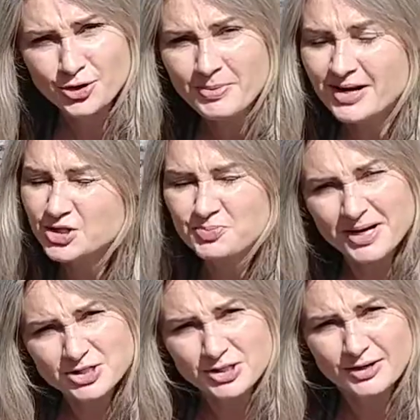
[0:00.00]
and
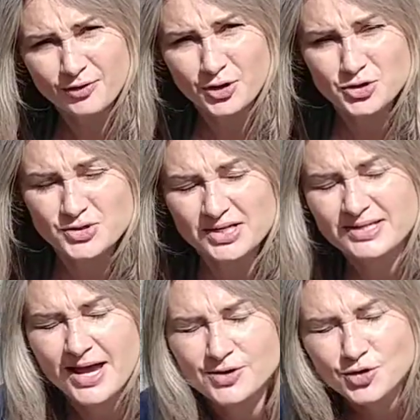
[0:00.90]
especially if we're using
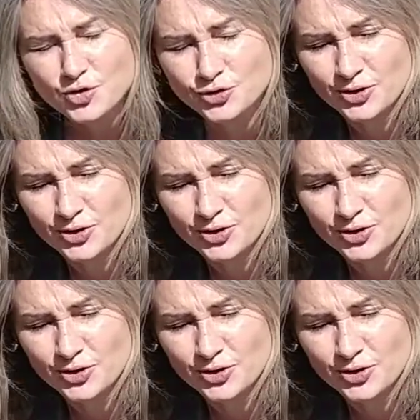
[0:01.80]
day neutral